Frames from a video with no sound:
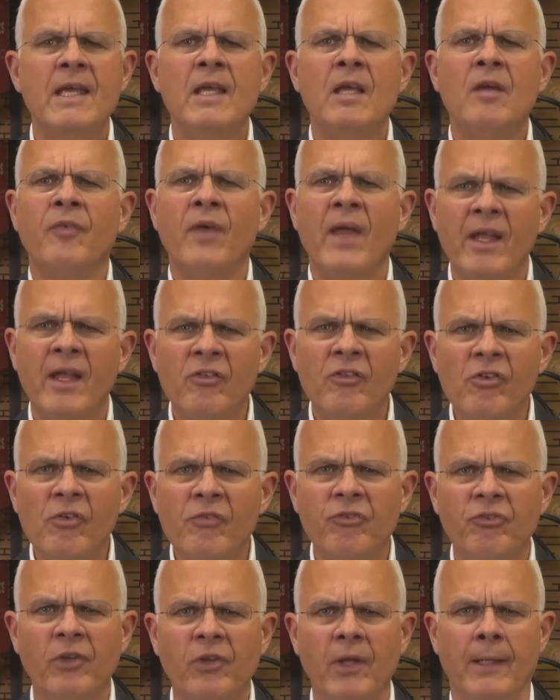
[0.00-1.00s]
If heads of
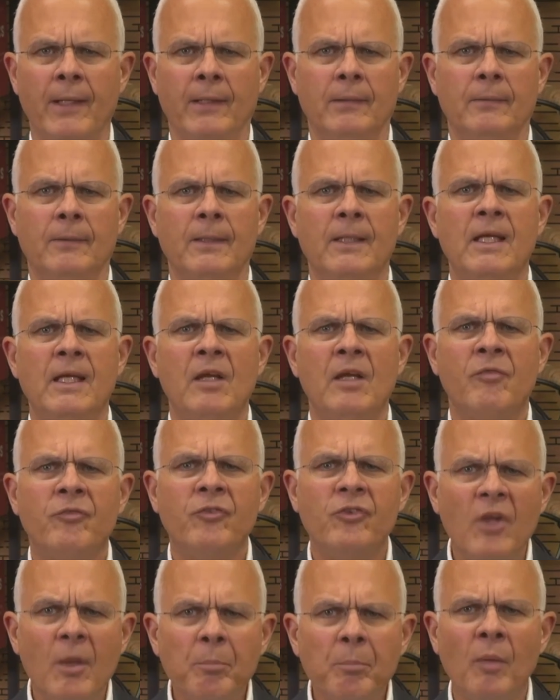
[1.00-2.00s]
state,
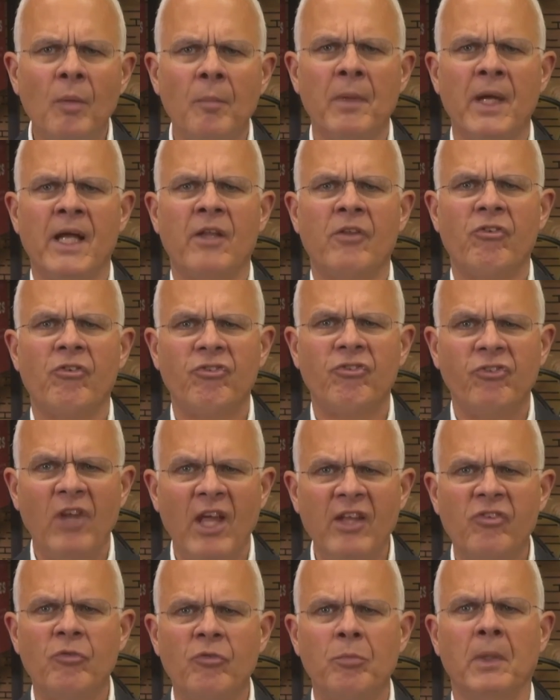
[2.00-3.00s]
if diplomats,
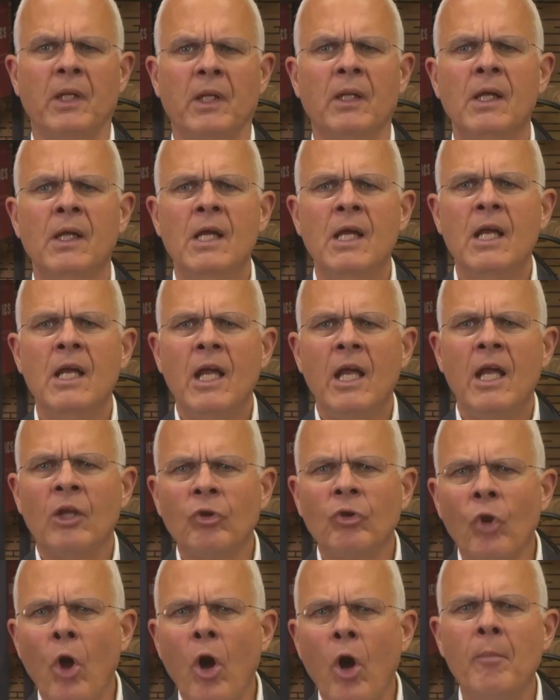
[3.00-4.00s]
statesmen,
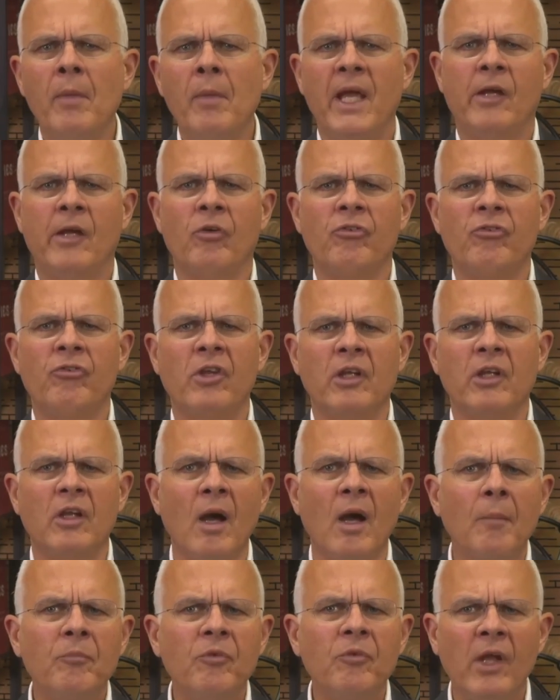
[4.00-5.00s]
and lawmakers can
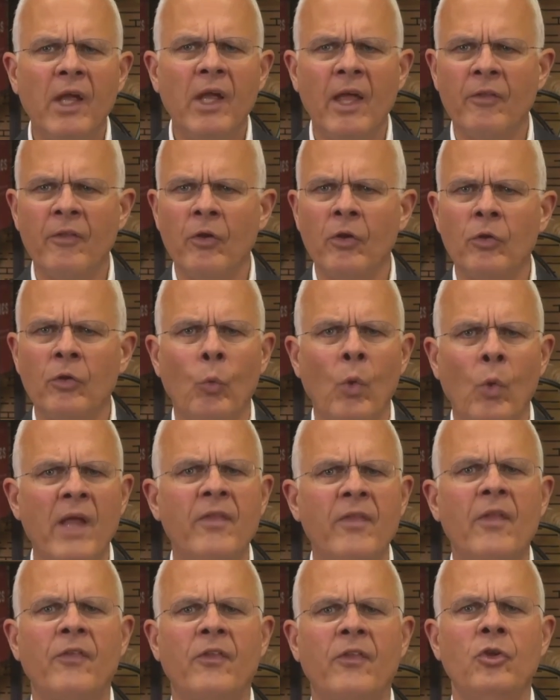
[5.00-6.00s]
come together the way
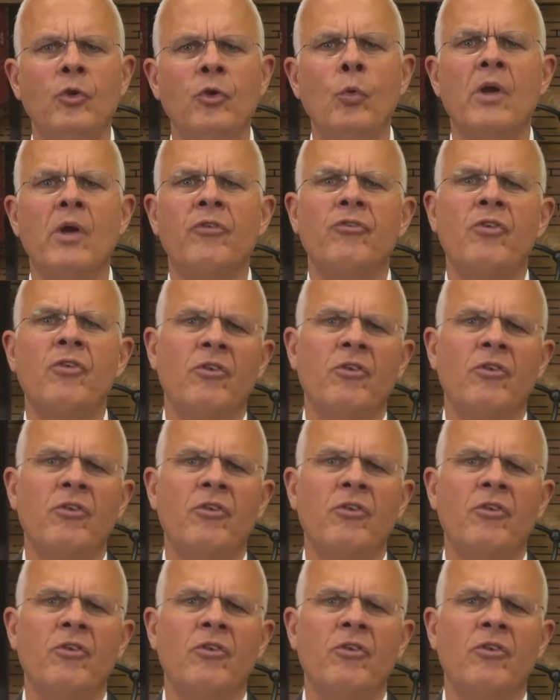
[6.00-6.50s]
that the U.S.